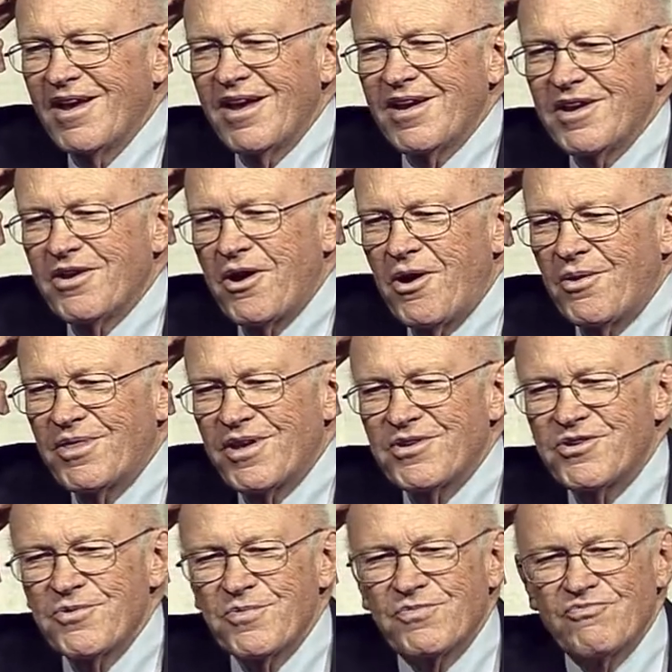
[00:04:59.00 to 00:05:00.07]
that
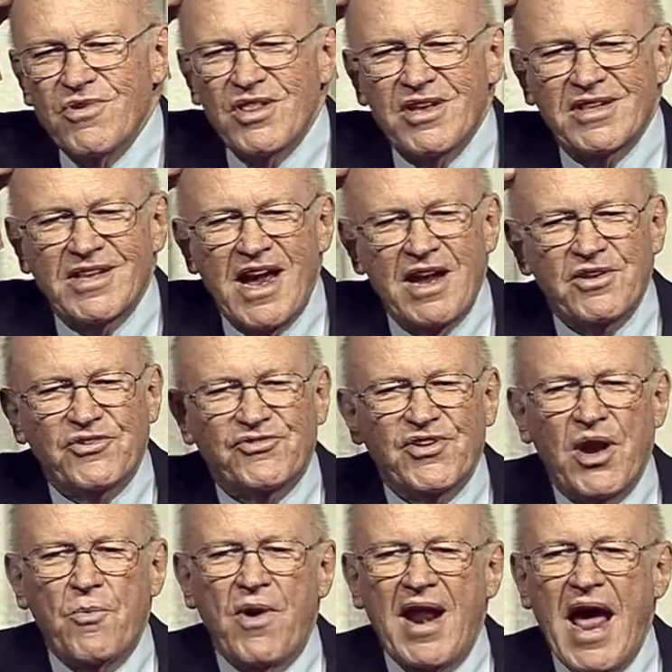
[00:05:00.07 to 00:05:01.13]
you're really glad to see.
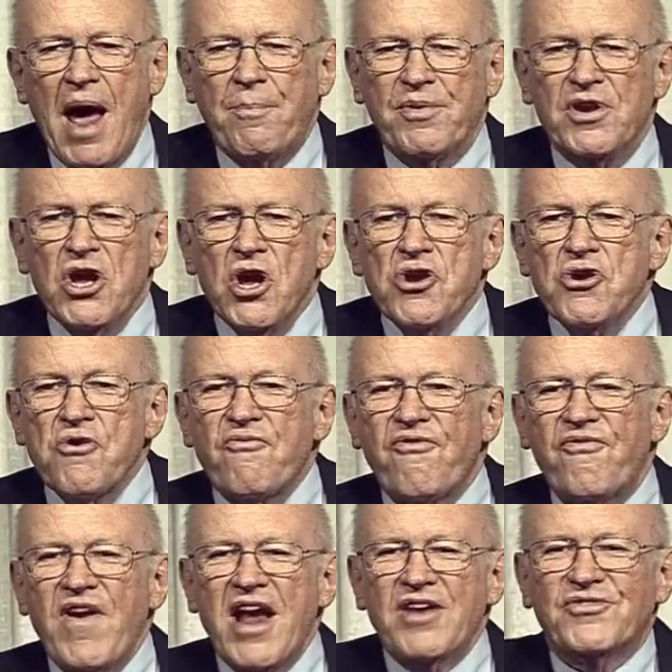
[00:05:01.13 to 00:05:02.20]
And what happened? Your
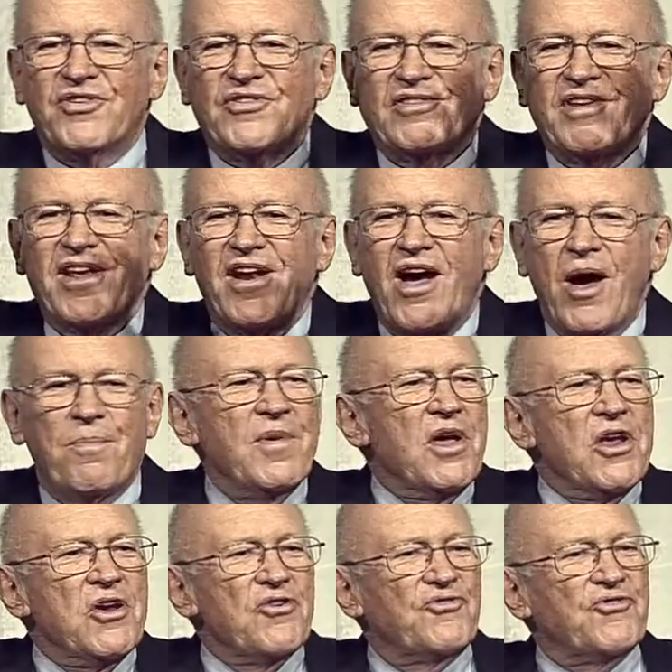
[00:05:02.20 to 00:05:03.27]
face is lit up.
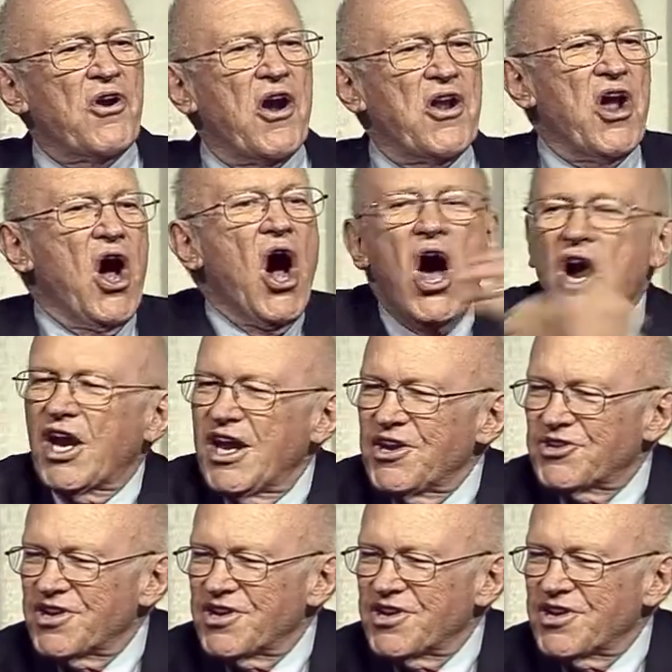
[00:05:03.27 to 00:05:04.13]
You start to hug each